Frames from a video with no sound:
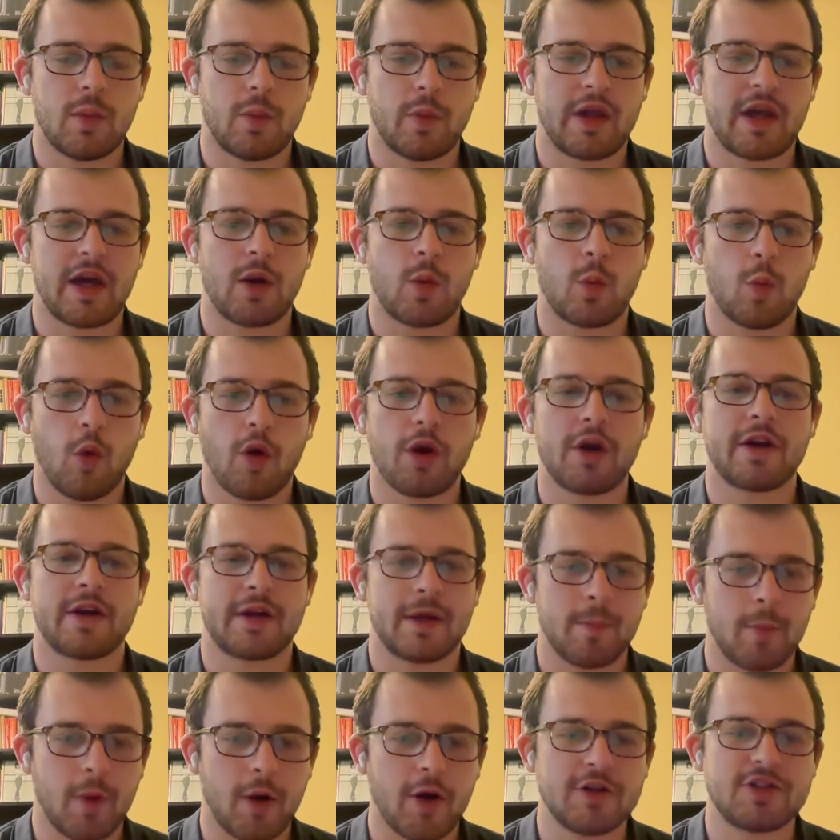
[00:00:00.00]
we got awarded
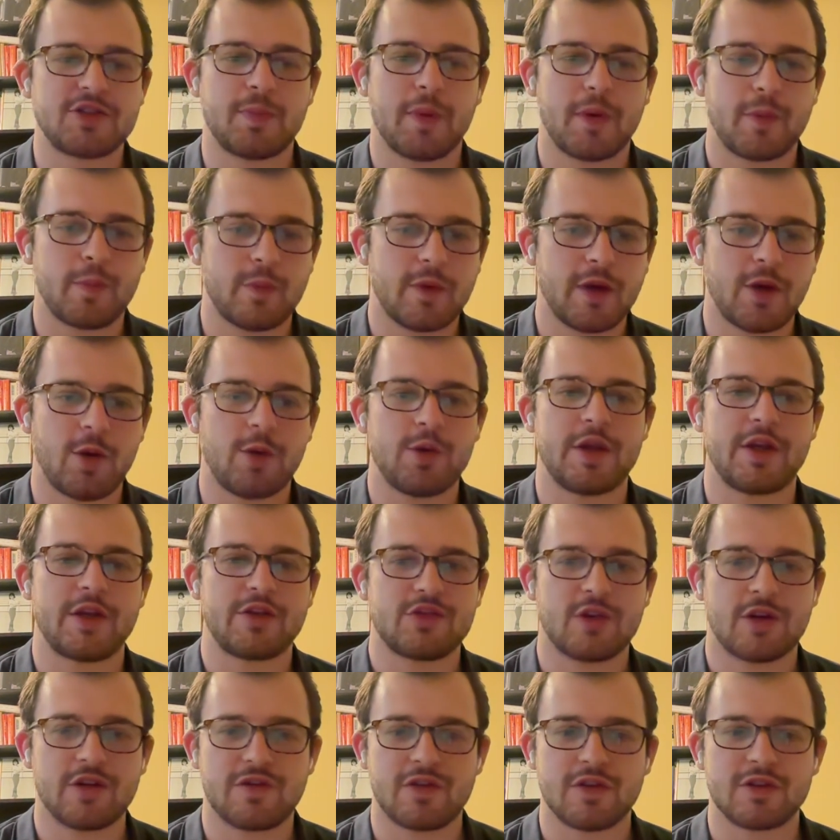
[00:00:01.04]
in March, but it only
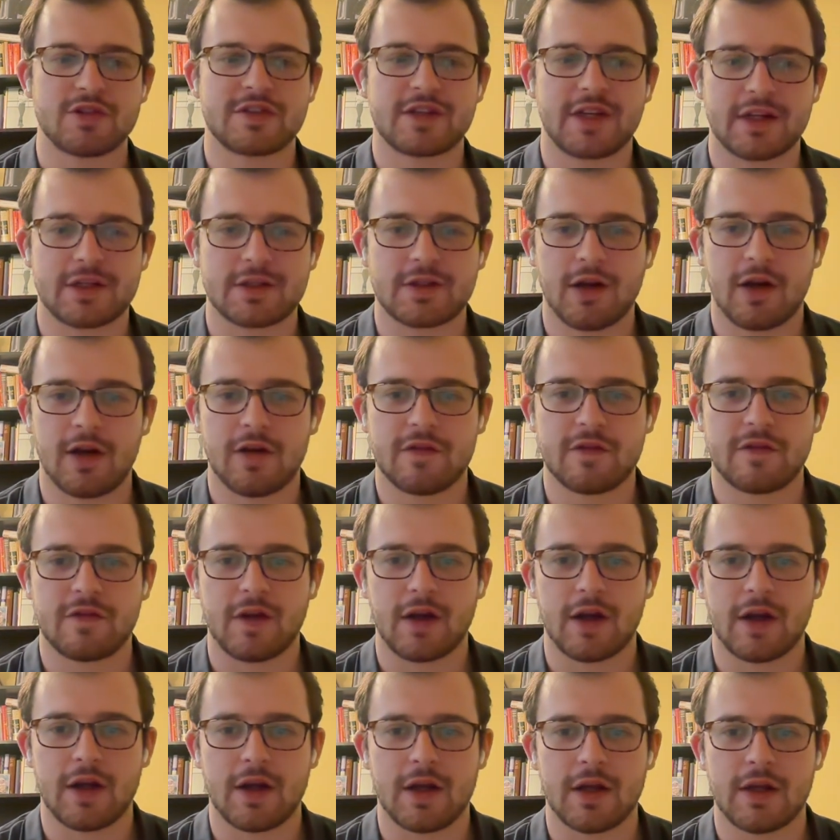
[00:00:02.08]
sort of first kicked off
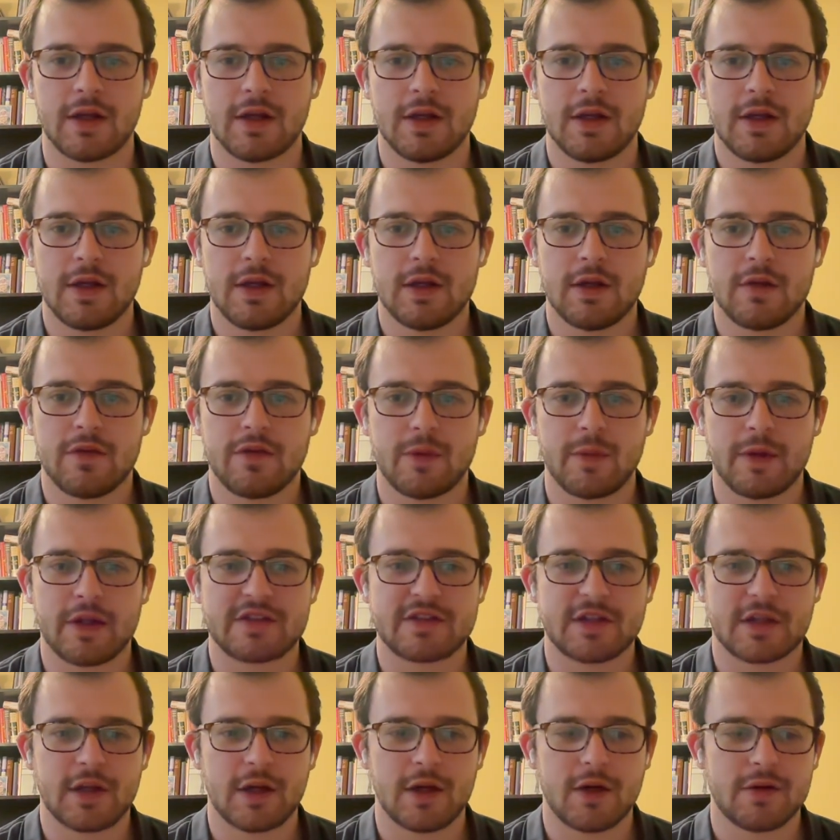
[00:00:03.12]
few
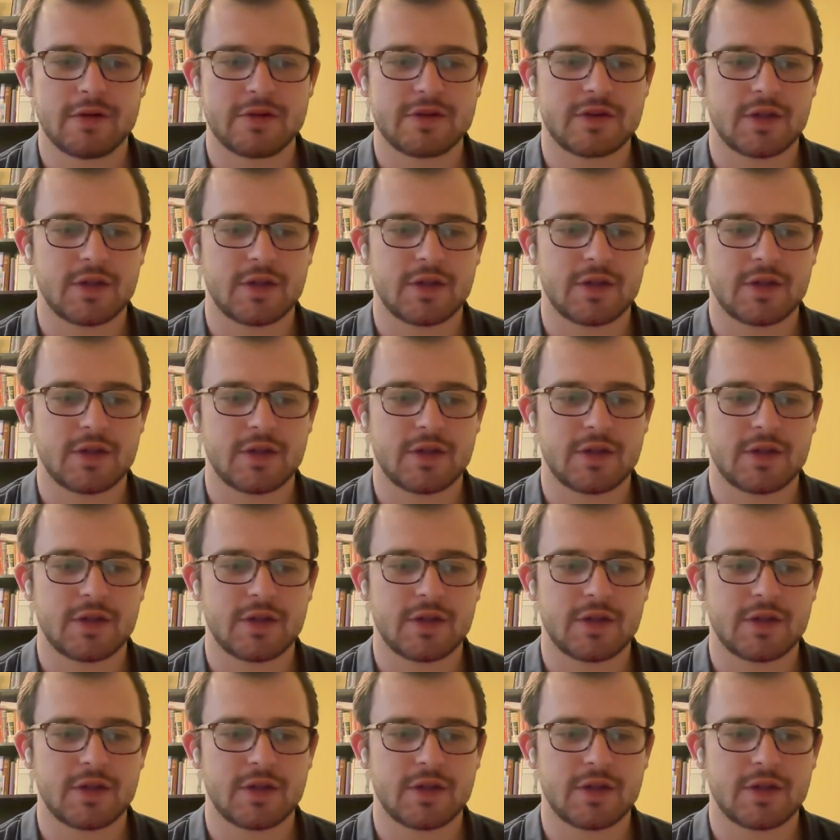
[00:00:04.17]
weeks ago.